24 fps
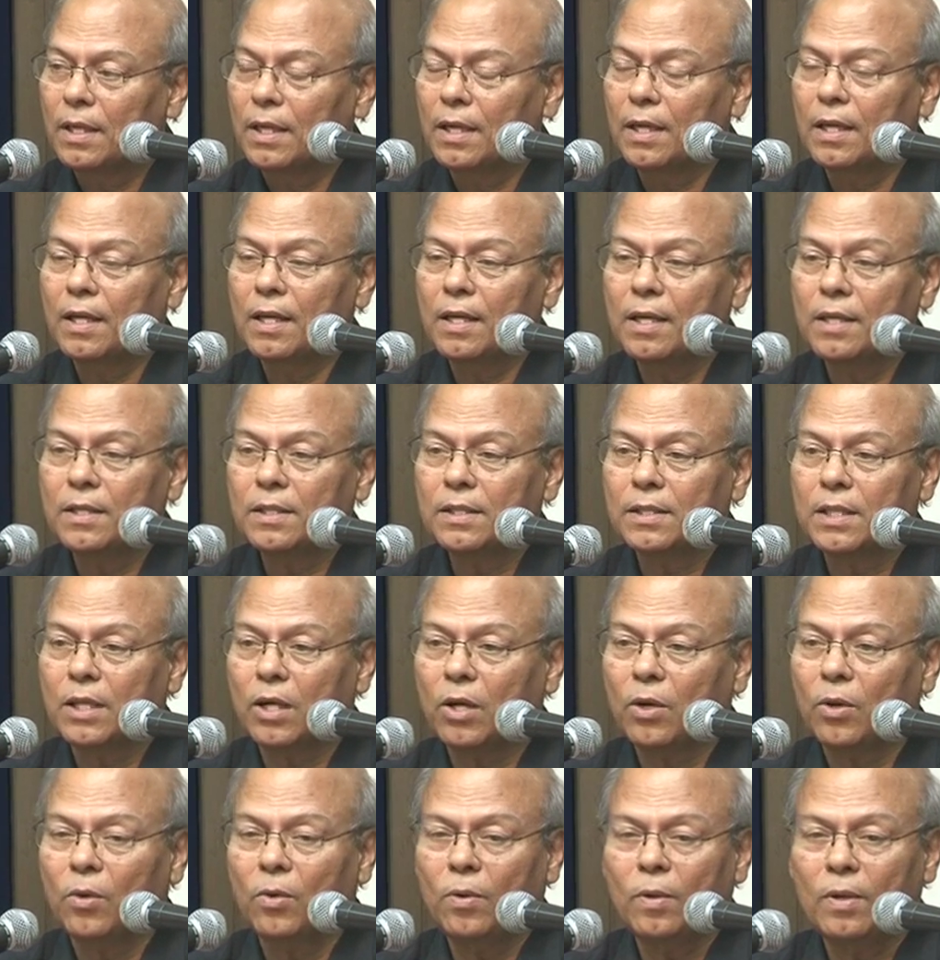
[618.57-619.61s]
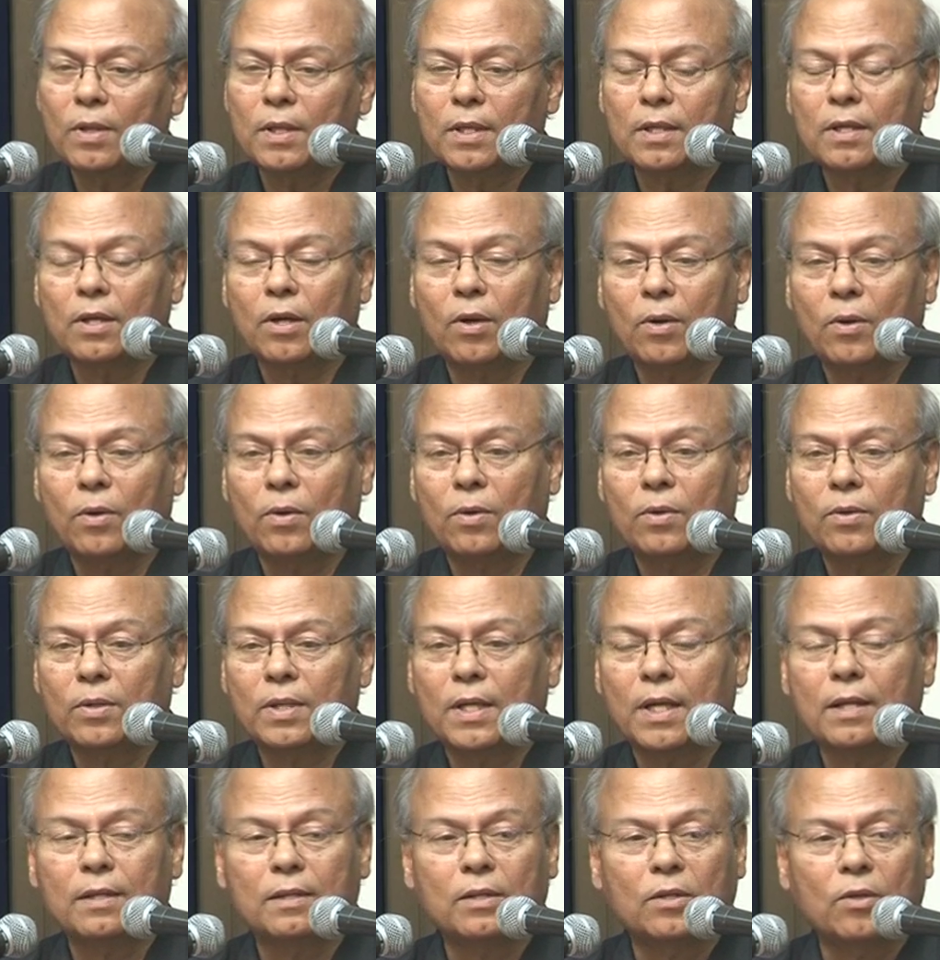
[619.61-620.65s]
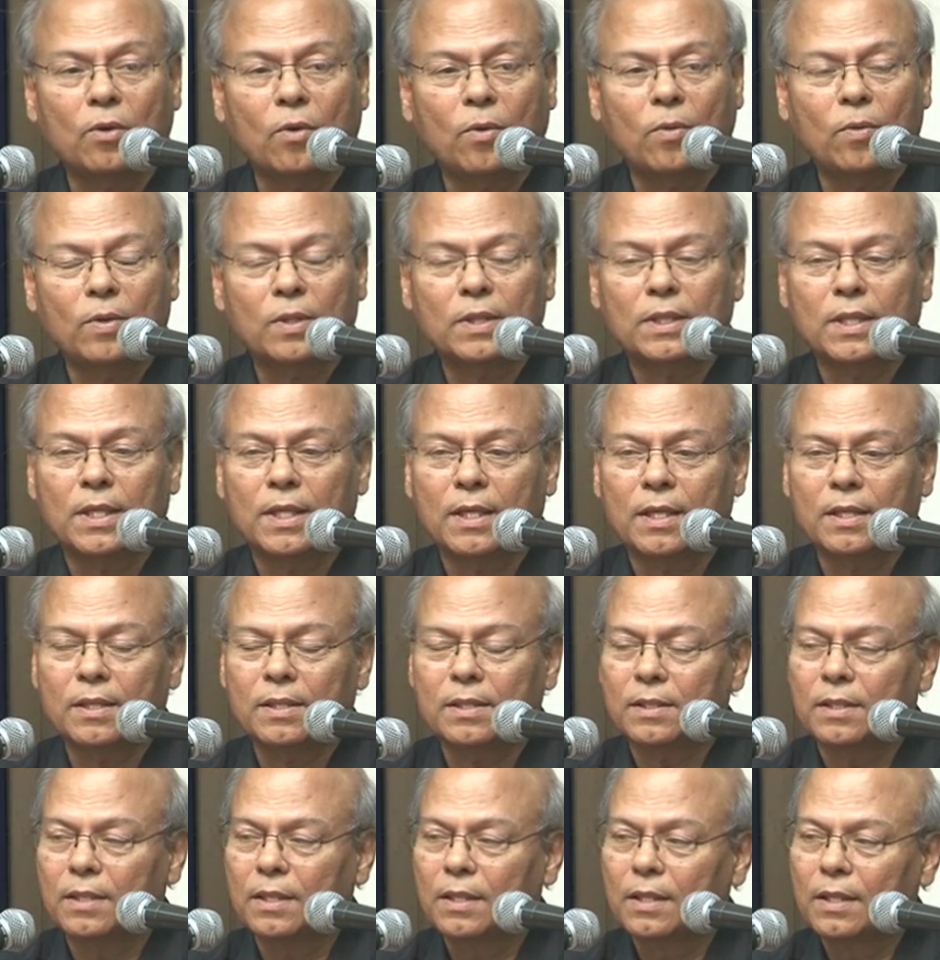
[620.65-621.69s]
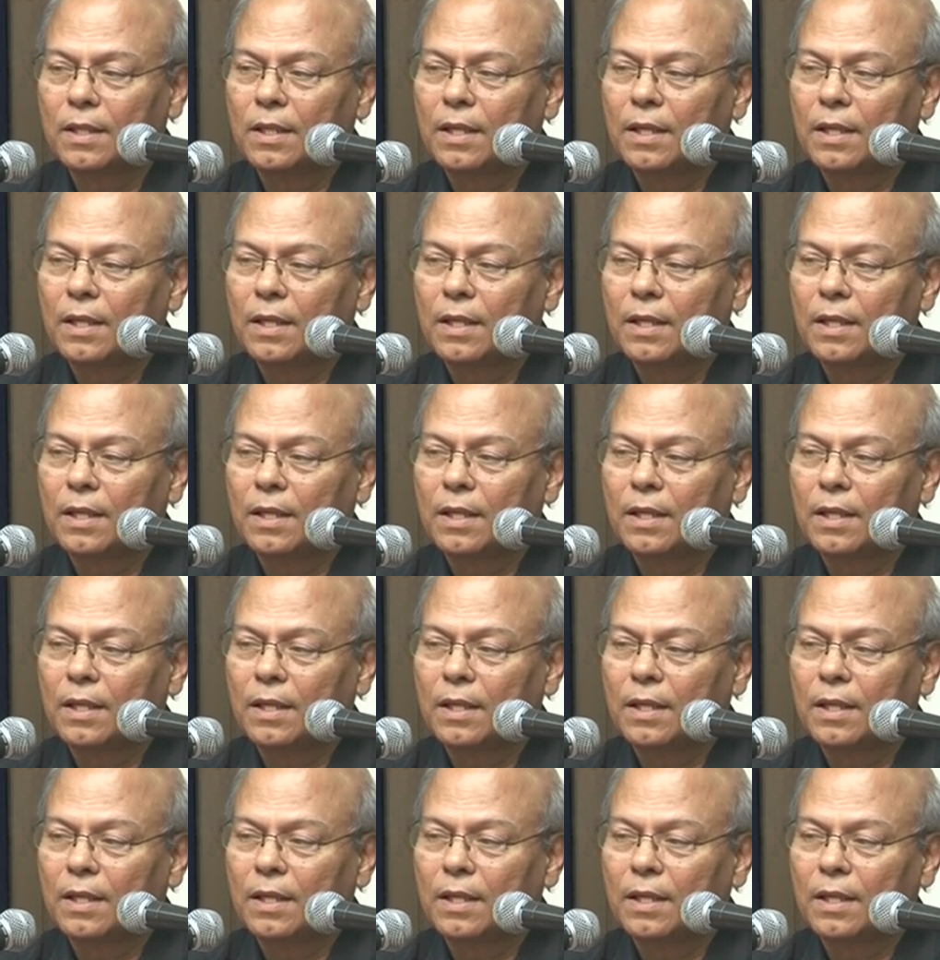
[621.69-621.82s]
against the, all the odd and wrong things,